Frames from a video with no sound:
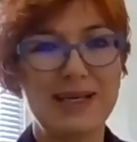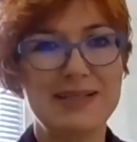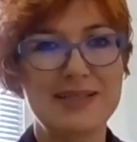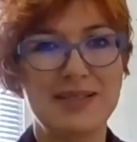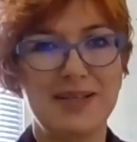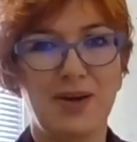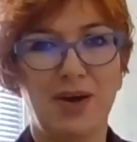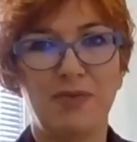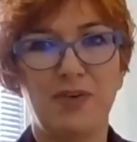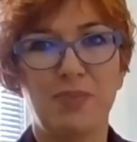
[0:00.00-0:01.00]
legacy
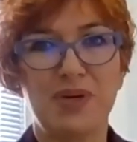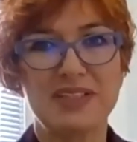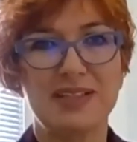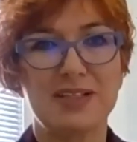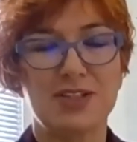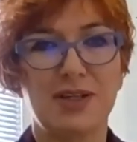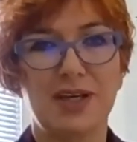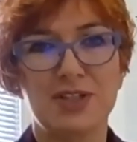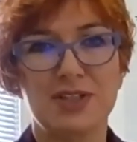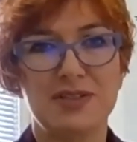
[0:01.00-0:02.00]
of presidential
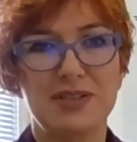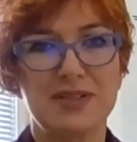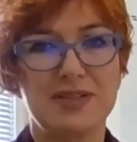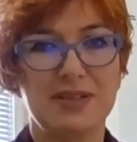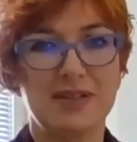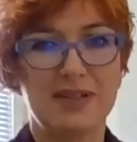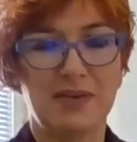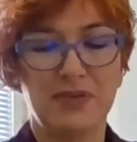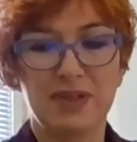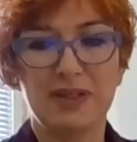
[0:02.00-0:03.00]
elections is
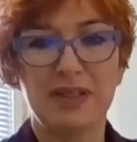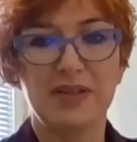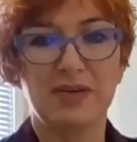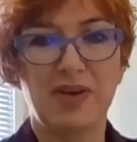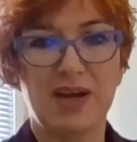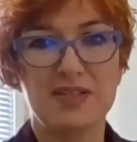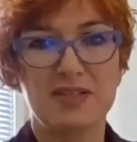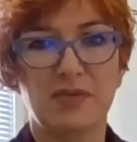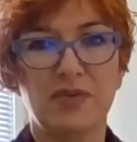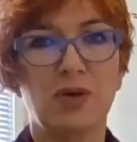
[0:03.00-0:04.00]
definitely the rise
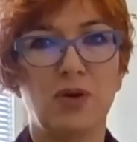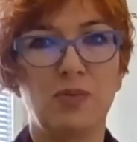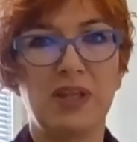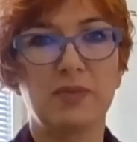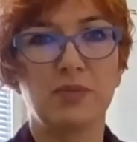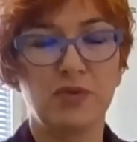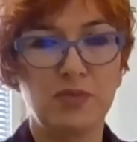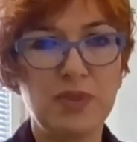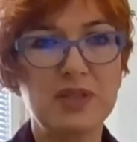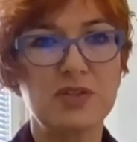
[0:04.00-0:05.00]
of the homeland
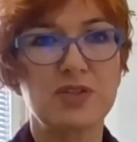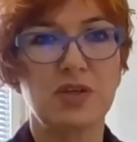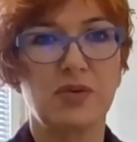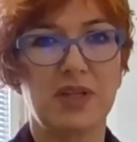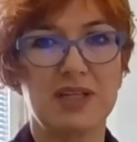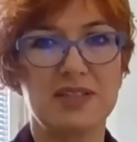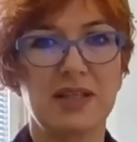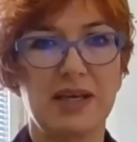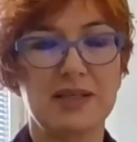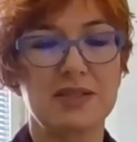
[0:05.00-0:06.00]
movement. So that's the
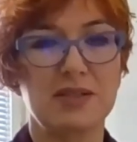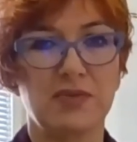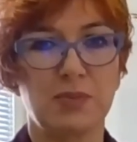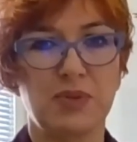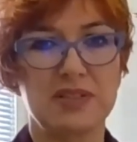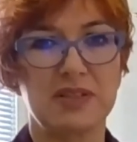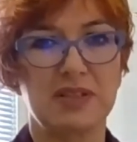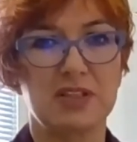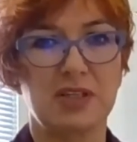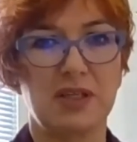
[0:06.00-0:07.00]
legacy of the
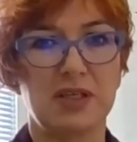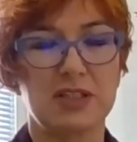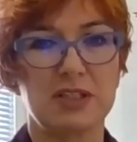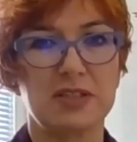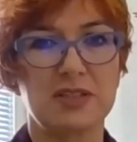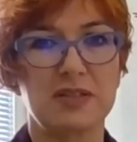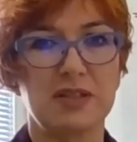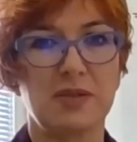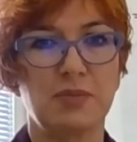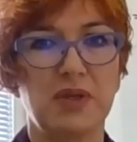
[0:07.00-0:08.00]
presidential elections,
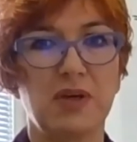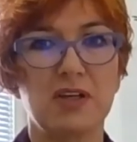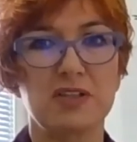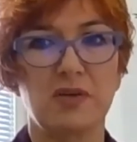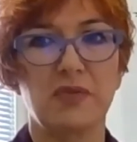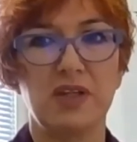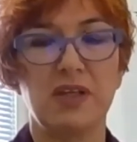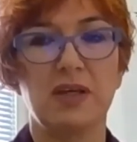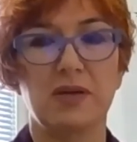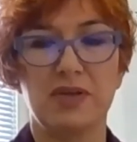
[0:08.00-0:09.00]
because of
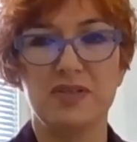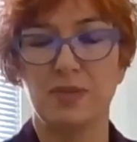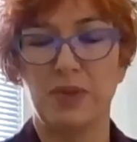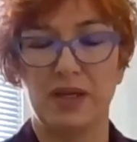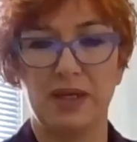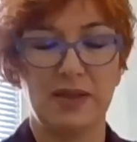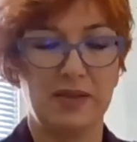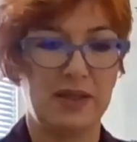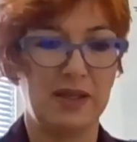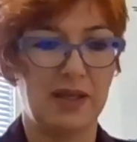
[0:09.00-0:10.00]
the charisma
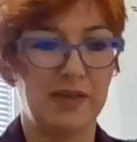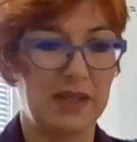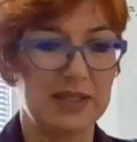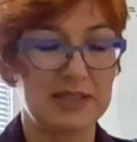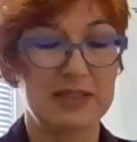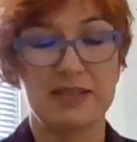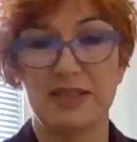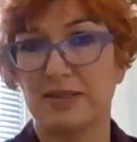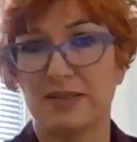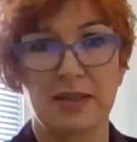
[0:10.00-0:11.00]
and the
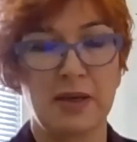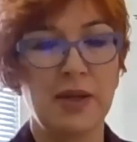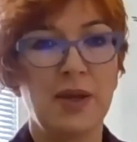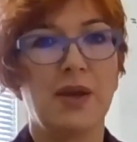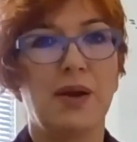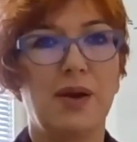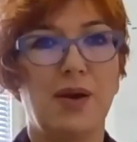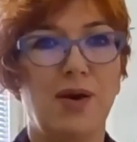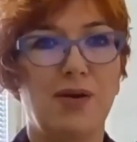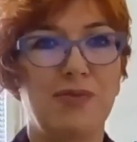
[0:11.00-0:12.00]
success
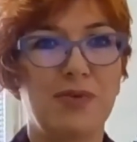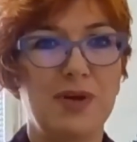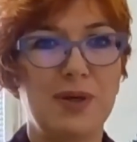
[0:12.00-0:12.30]
of